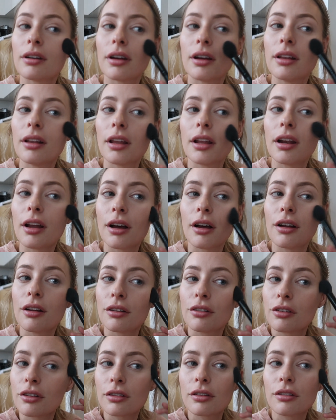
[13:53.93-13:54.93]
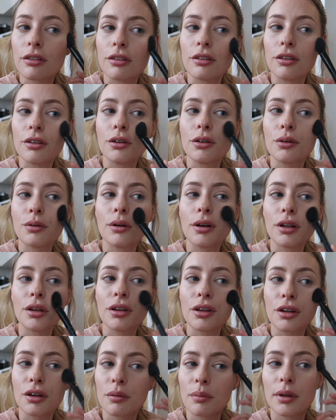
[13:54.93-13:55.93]
And then I'll just do a
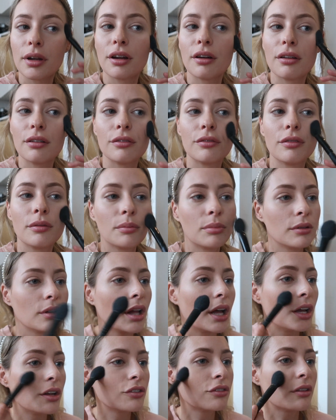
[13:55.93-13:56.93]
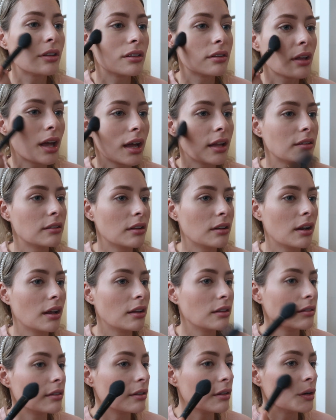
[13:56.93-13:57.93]
little bit of blush. This adds a
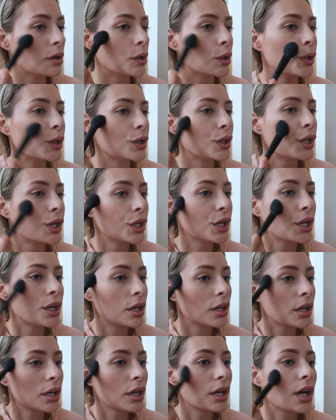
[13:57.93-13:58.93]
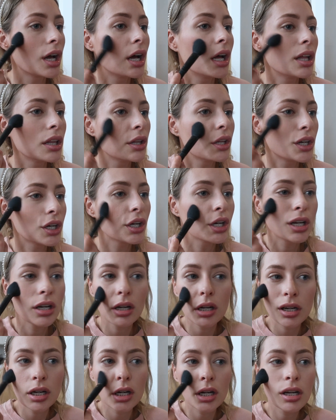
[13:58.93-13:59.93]
nice little
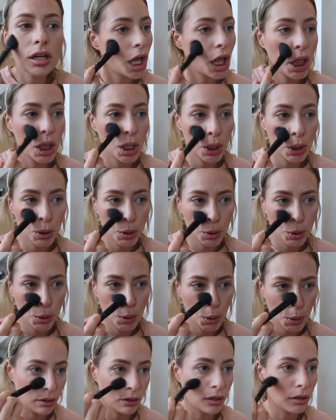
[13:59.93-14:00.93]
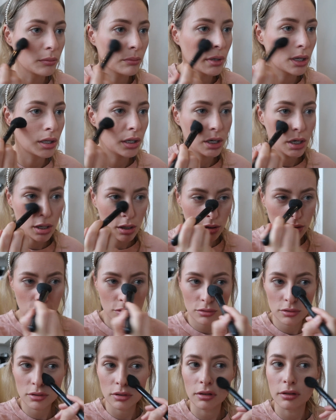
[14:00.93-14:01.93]
color along my
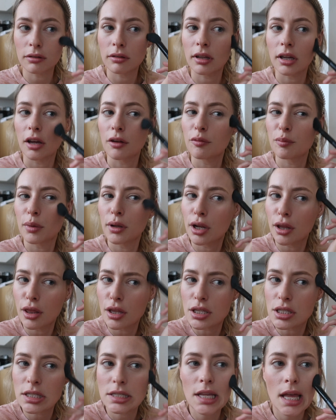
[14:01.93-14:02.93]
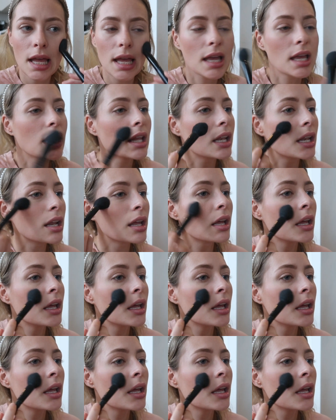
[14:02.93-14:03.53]
nose. Looks like I've been in the sun.